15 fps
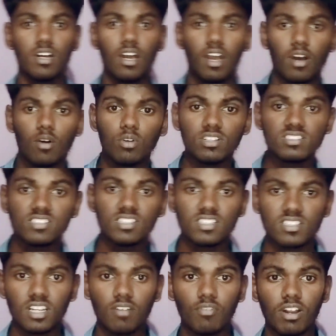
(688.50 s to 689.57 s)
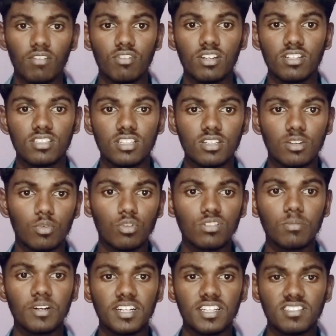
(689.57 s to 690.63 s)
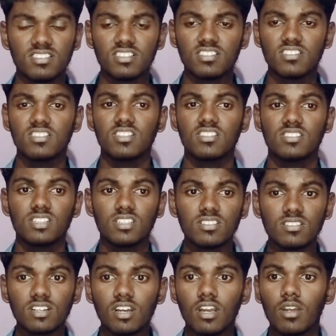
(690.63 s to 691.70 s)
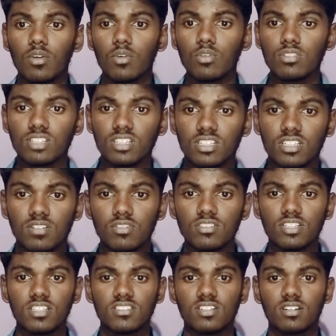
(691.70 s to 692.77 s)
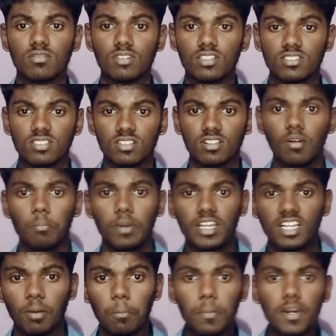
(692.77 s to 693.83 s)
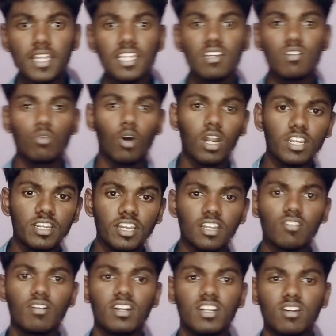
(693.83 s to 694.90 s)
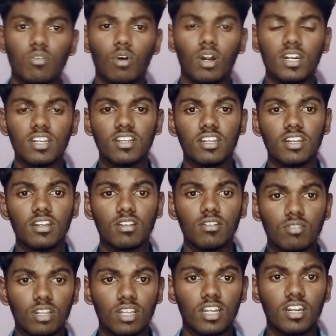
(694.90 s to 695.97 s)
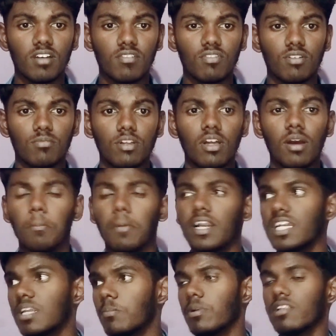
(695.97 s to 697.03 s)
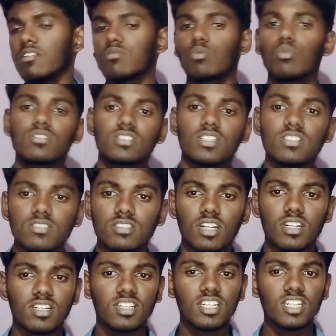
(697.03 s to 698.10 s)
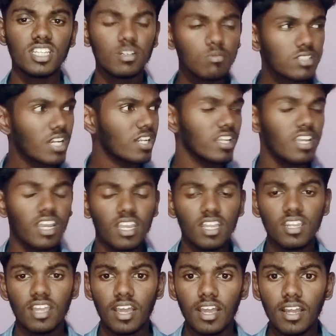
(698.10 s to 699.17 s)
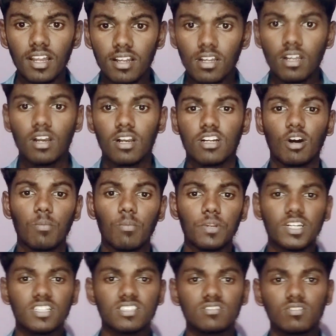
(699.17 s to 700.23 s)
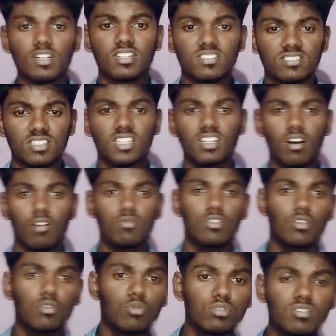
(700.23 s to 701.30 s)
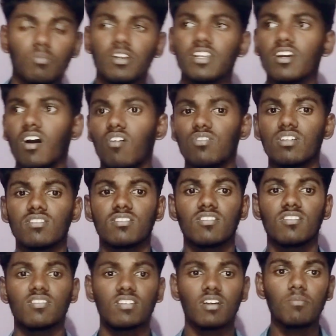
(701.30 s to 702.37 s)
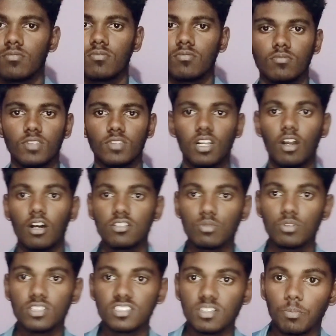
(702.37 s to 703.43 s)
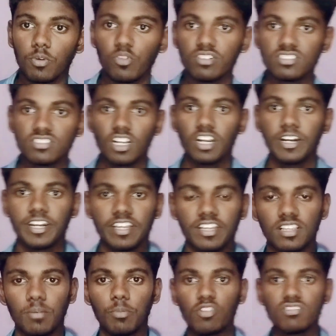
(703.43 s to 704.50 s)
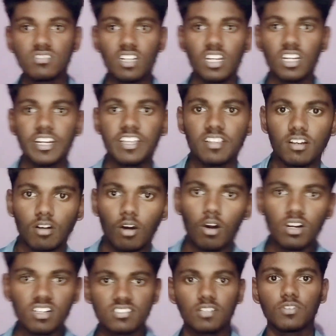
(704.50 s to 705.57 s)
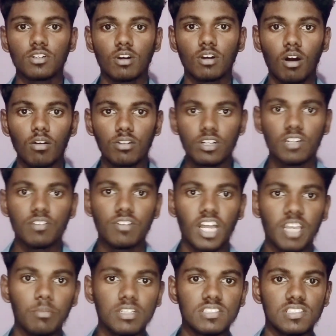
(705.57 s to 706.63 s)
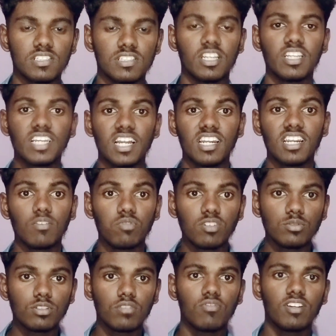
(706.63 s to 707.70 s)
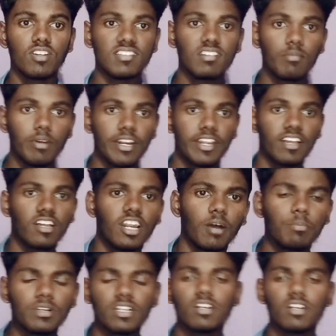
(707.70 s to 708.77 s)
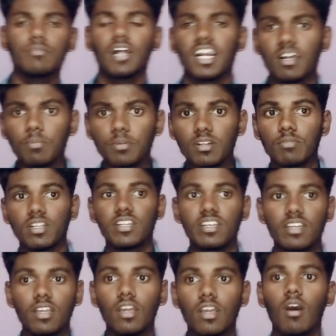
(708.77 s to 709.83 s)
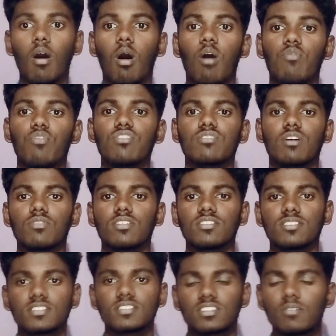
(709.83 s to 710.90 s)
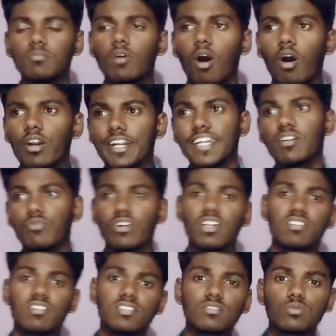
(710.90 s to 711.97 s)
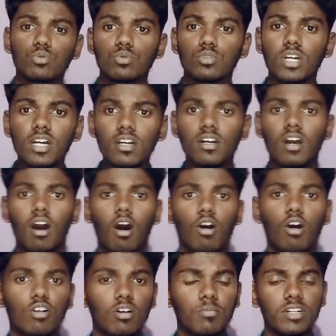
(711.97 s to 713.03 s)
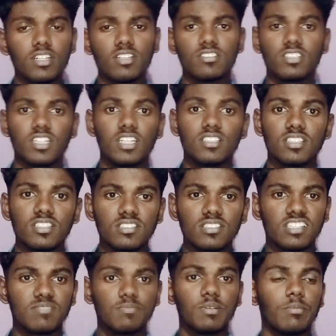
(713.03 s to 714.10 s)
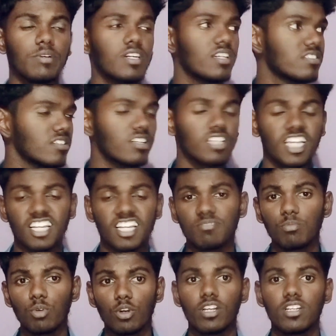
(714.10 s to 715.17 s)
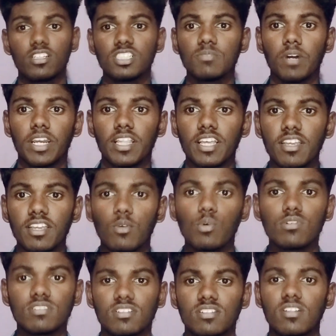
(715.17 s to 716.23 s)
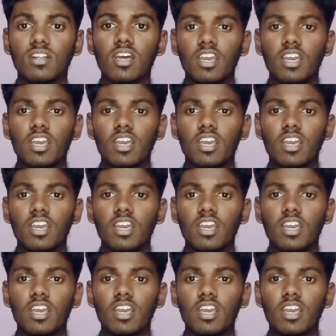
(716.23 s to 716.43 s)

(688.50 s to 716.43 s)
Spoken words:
heuristic evaluation, usability testing sessions, user interviews, and surveys. By combining qualitative and quantitative data from multiple sources, the teams can gain a comprehensive understanding of the usability of the system. The last one is the provisionality. The provisionality in the context of a cognitive dimension, it can refer to the flexibility and adaptability of a software system or interfaces to the accommodate changes, experimentation, and exploration by the user.